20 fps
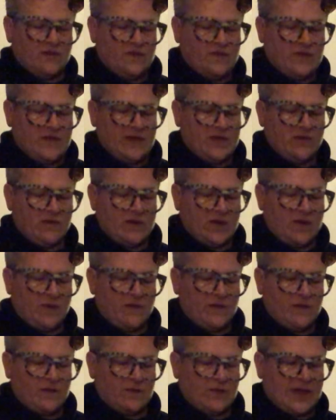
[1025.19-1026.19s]
figure
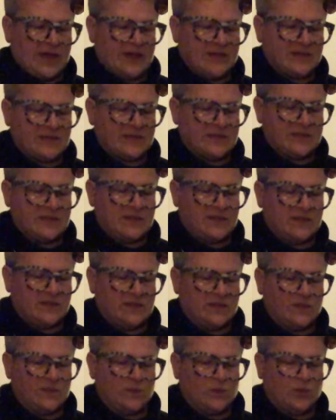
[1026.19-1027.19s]
out the rest,
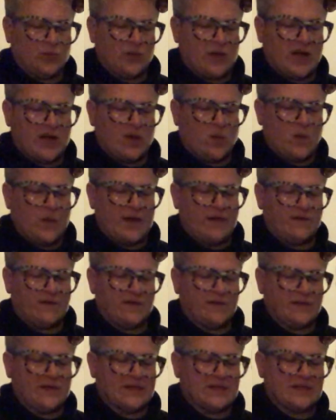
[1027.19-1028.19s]
break away
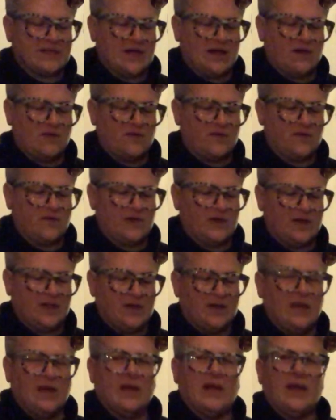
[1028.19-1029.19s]
from the self,
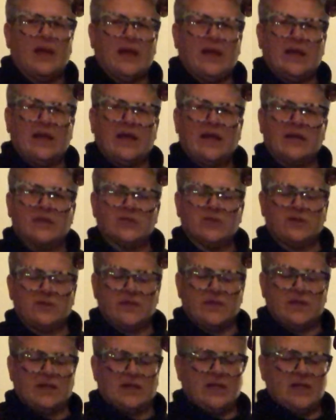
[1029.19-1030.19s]
and enter
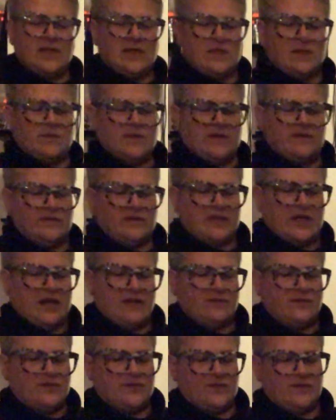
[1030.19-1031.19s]
the kingdom of
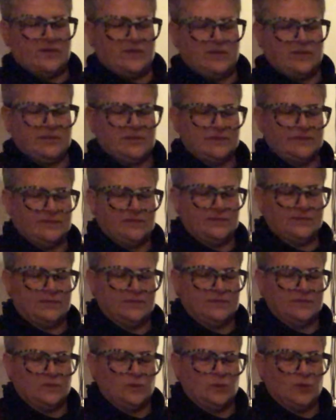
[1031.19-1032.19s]
love.
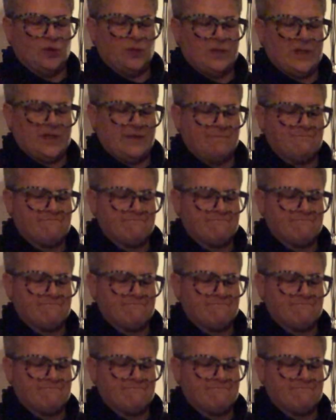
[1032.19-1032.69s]
Rumi.